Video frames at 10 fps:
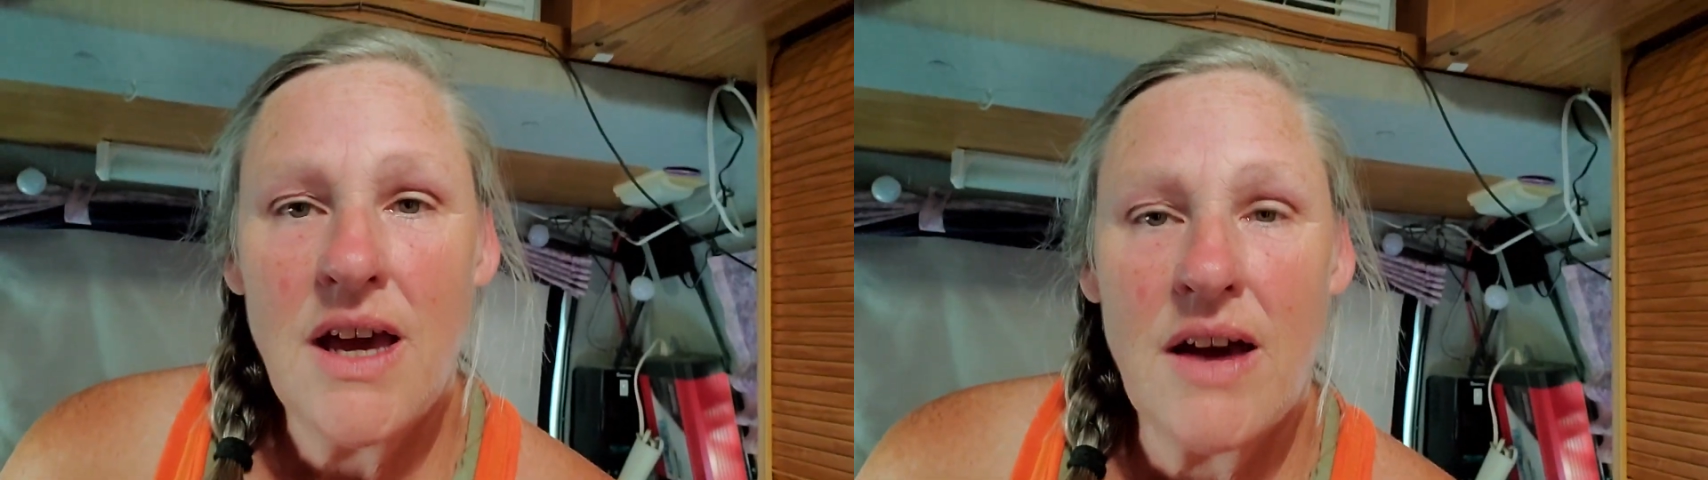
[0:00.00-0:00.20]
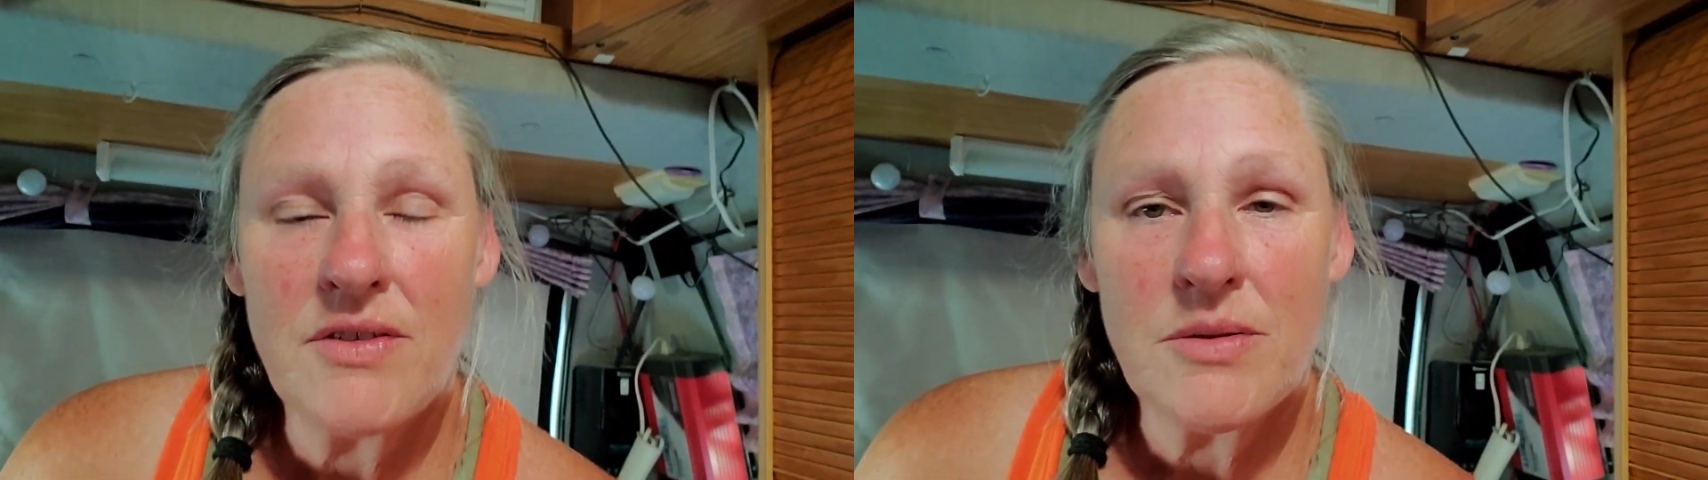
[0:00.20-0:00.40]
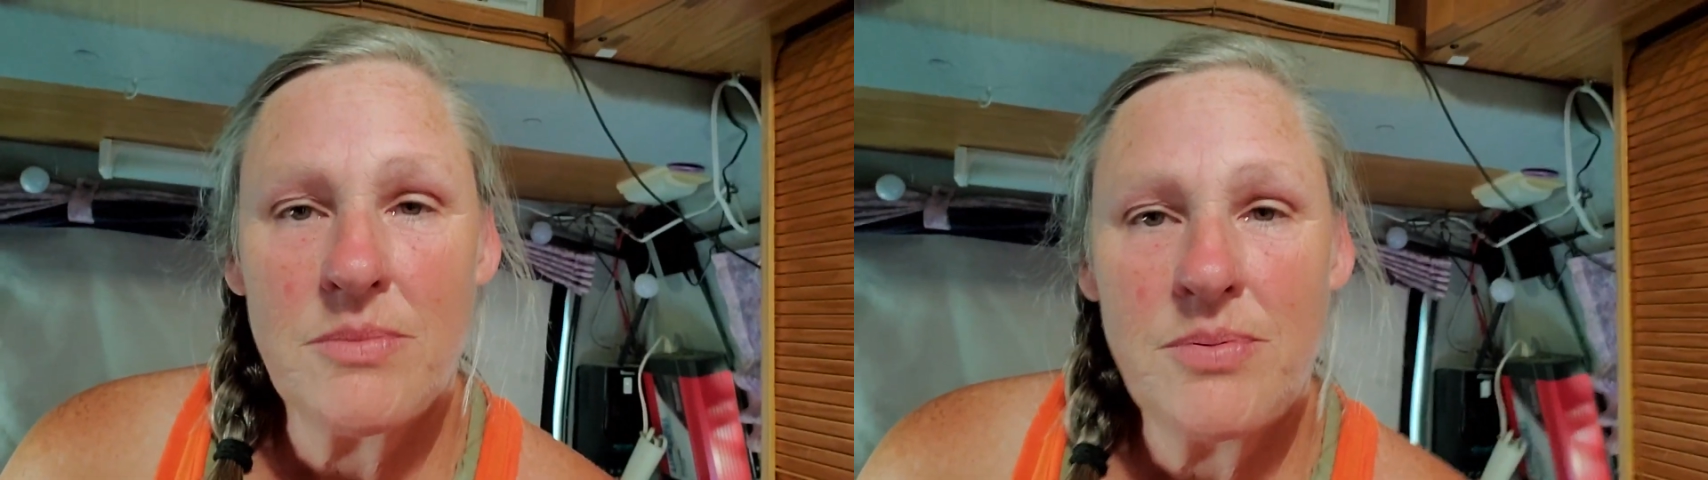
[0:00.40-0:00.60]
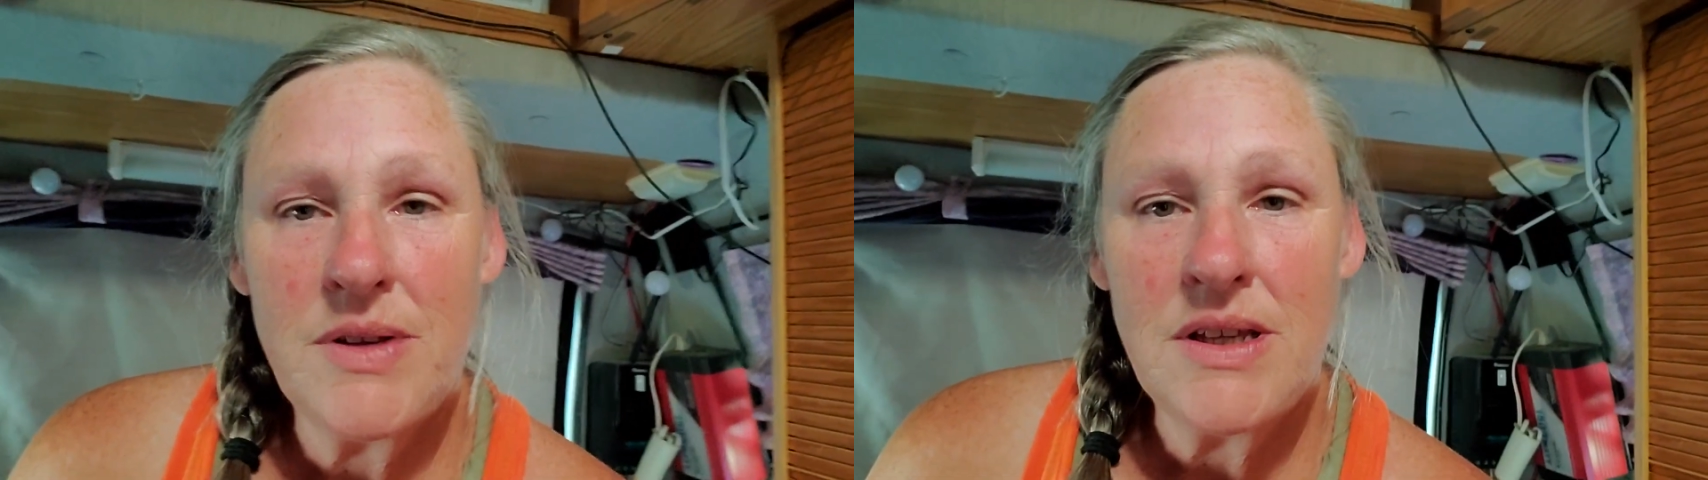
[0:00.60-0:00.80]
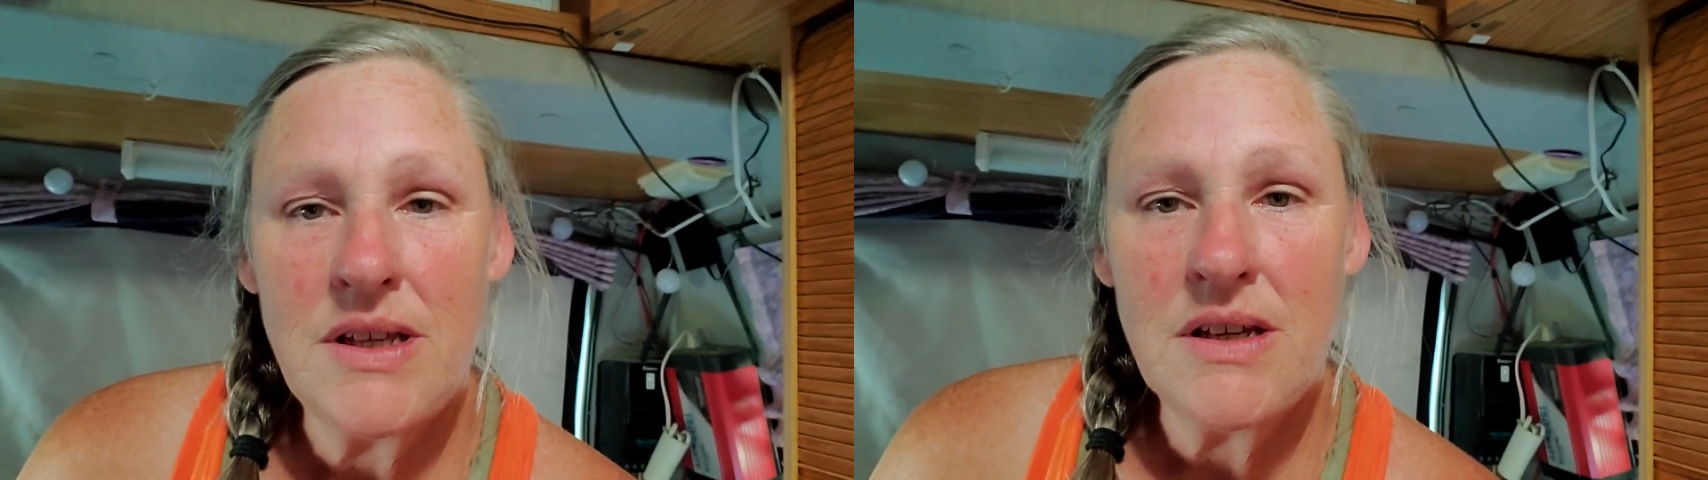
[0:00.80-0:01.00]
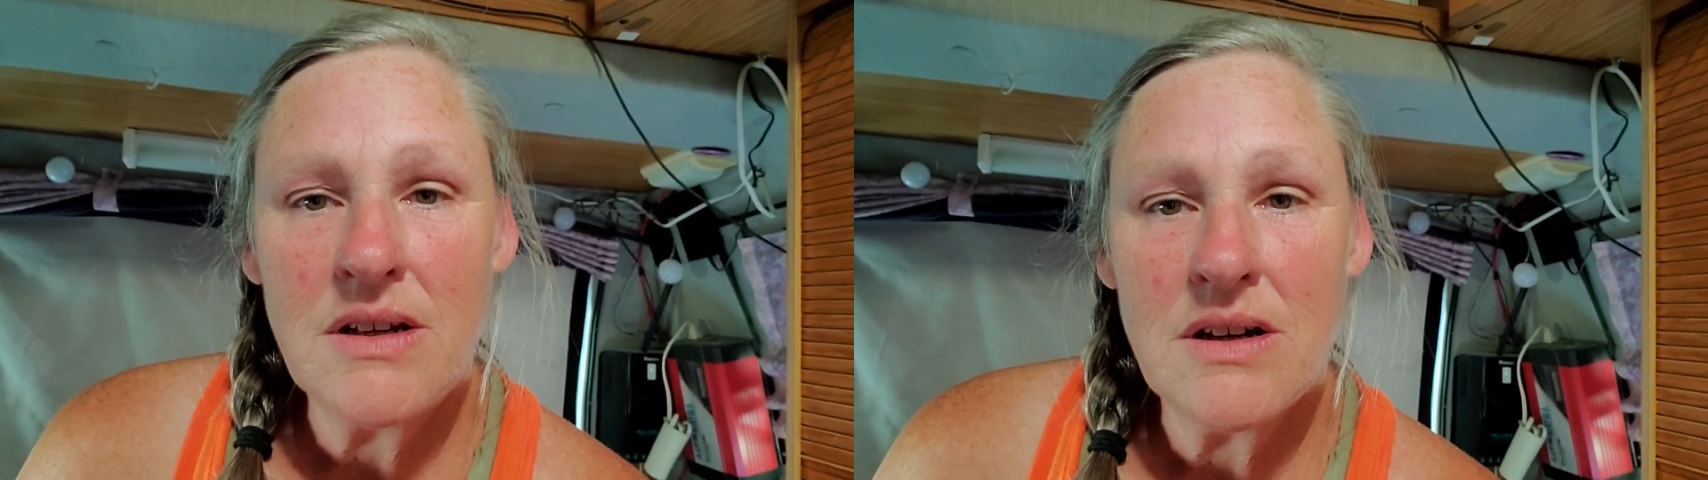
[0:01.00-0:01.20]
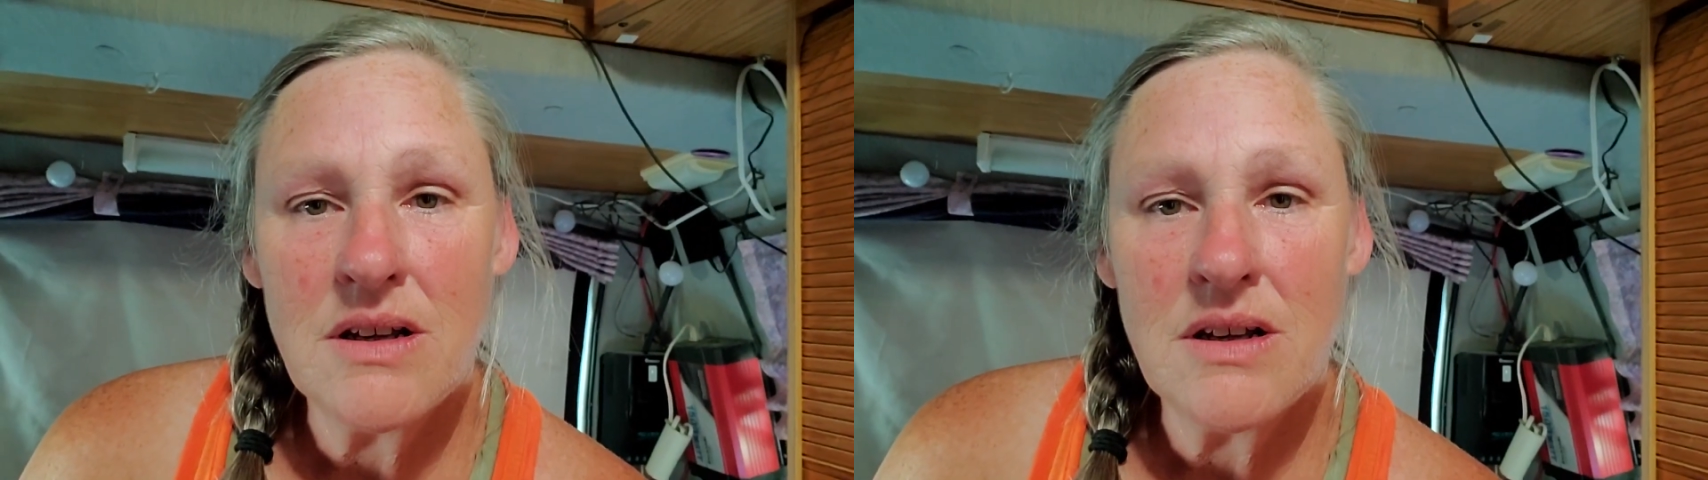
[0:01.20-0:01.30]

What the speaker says: after being